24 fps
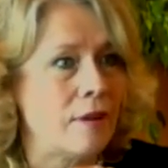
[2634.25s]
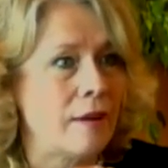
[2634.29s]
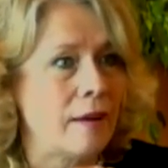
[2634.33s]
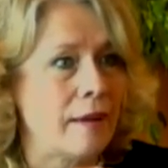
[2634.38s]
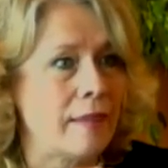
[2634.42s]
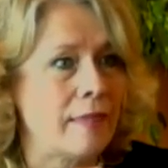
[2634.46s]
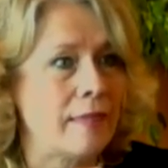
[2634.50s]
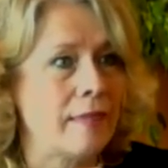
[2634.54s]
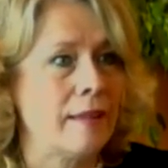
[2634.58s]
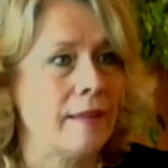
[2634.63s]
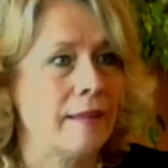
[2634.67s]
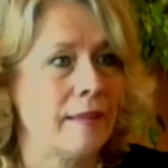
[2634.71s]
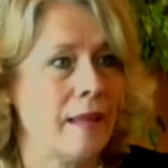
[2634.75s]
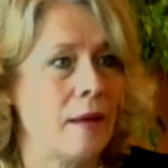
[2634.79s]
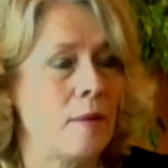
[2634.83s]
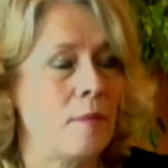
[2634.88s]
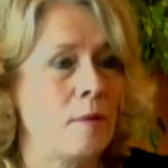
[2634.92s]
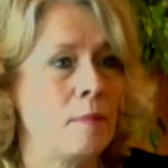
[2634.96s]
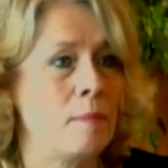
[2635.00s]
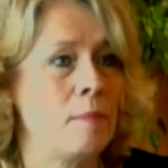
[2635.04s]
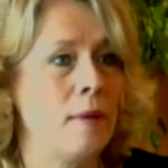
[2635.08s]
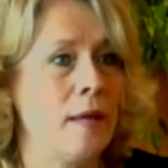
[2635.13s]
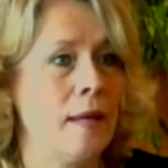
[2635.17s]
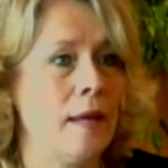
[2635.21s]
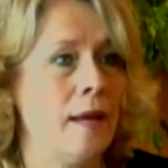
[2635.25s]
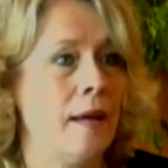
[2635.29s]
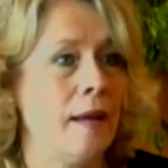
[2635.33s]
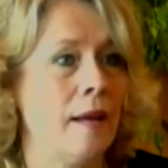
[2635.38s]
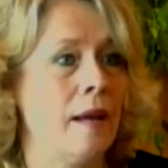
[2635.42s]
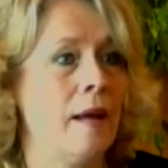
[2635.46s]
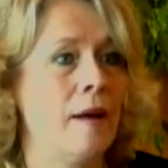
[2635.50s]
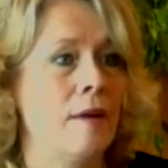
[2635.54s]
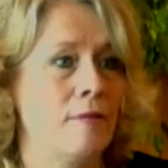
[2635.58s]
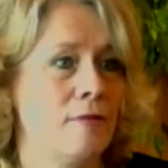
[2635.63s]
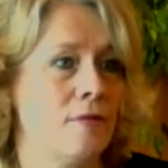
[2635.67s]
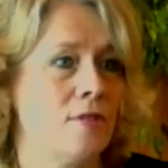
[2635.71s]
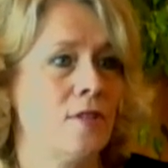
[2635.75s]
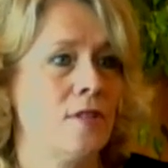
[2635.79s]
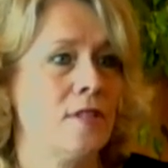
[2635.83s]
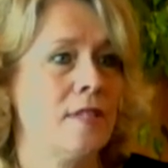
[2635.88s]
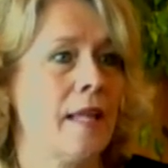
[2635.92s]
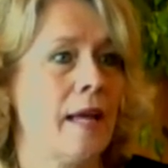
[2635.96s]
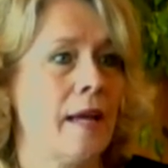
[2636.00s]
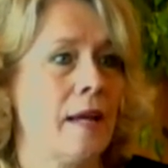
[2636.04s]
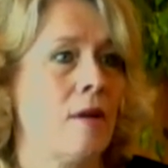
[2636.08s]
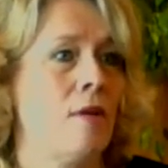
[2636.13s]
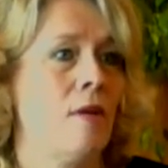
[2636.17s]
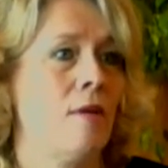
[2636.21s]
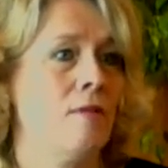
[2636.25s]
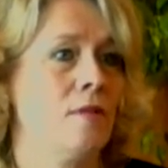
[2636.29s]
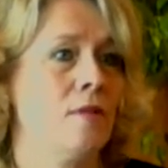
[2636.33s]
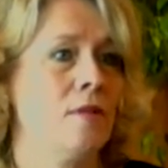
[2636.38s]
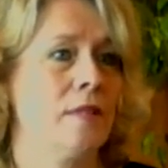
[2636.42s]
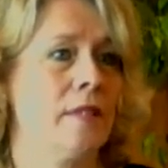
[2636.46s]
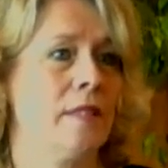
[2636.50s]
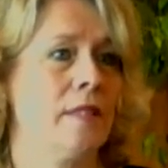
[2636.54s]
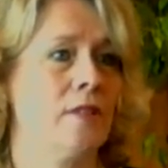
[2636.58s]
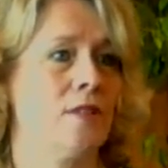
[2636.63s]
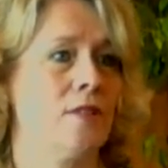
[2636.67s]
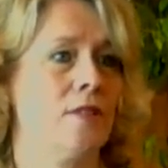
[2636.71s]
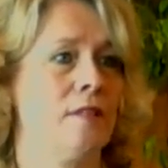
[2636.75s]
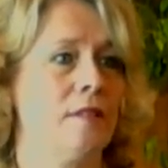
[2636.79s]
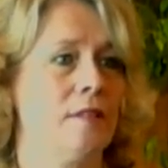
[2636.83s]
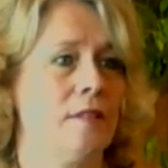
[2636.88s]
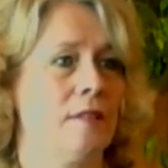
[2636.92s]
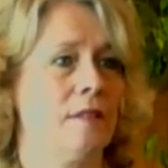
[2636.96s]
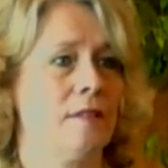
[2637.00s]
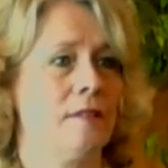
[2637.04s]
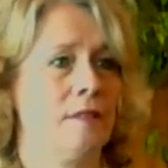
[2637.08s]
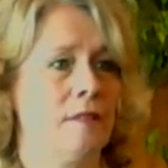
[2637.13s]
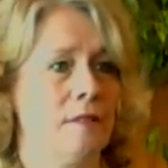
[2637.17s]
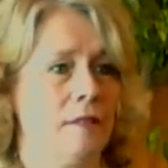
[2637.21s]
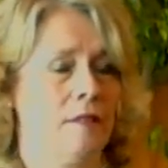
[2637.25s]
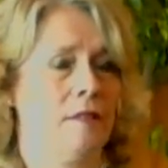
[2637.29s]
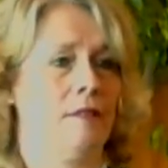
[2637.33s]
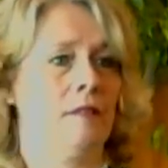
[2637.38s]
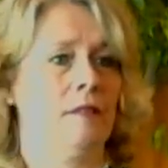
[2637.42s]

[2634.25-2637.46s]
I mm. think that would be enough, just that conversation. Mm-hmm.